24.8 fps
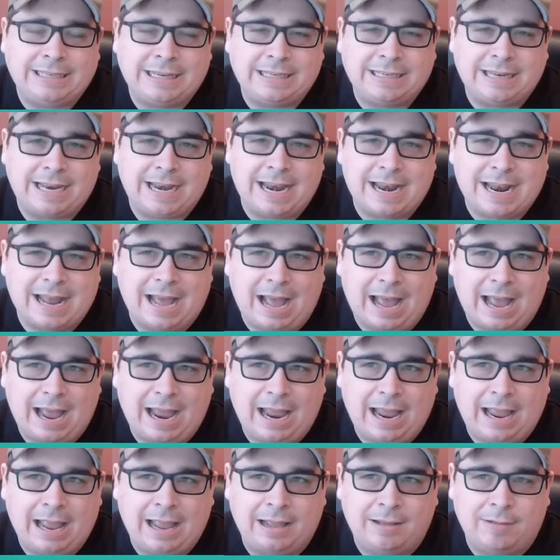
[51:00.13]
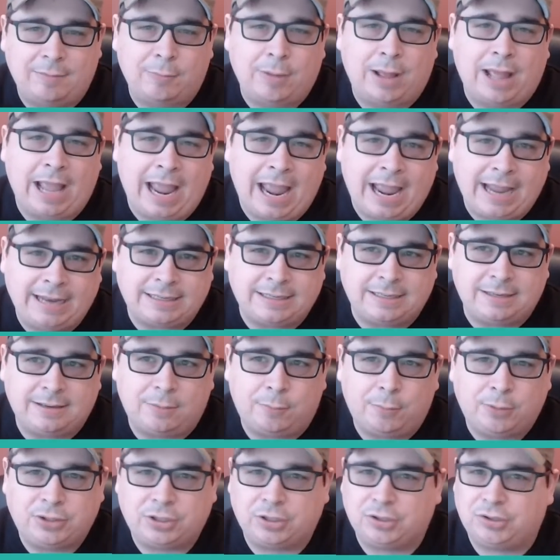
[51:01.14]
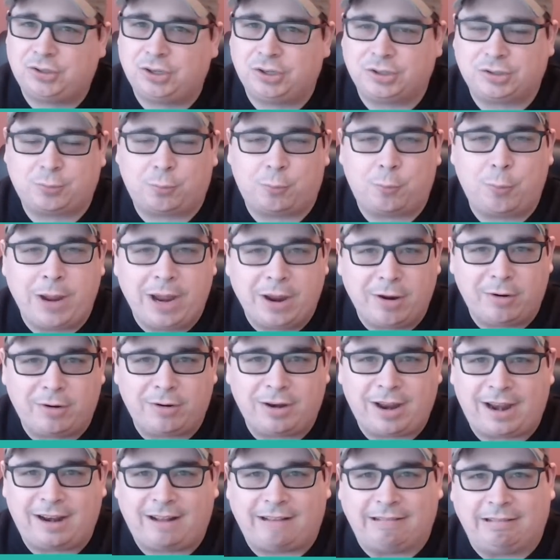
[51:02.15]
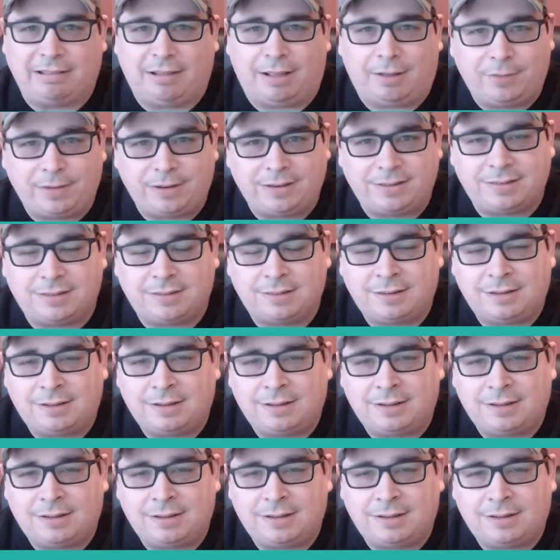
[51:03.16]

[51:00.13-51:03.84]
leads into nine, uh, well, eight, which is just weird, and I love it.